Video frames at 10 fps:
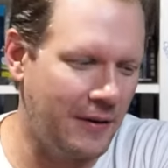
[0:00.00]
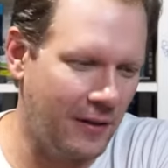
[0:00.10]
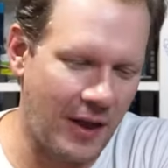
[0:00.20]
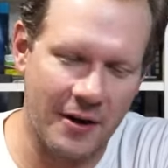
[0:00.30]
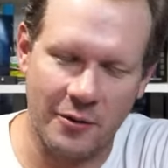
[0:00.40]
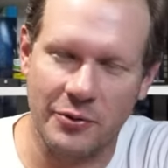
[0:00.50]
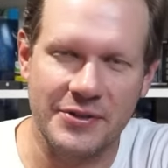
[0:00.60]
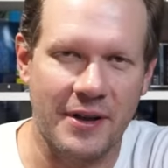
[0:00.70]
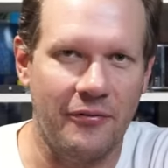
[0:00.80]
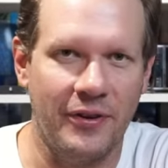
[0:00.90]
A lot of cool
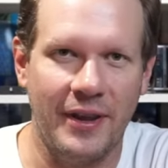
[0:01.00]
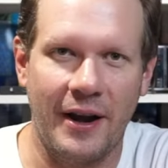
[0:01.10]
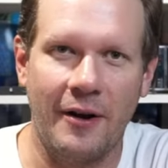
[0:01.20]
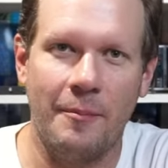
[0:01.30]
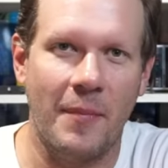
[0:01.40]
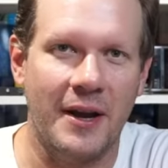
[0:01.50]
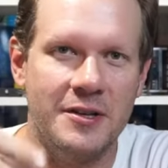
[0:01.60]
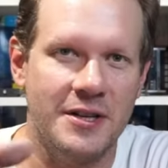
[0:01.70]
stuff in there. Mike